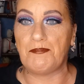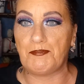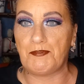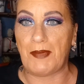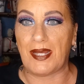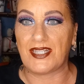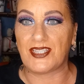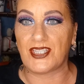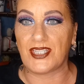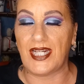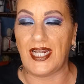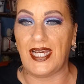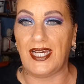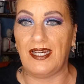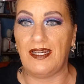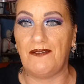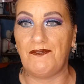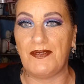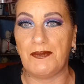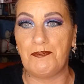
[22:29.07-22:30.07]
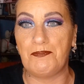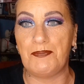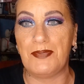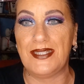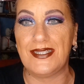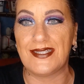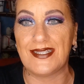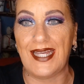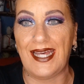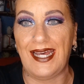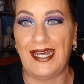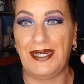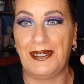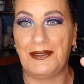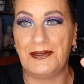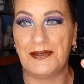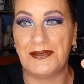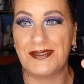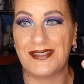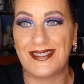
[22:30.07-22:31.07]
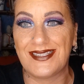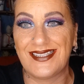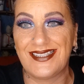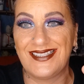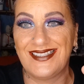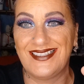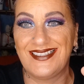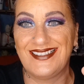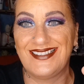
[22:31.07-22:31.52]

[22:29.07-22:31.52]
much love and peace out.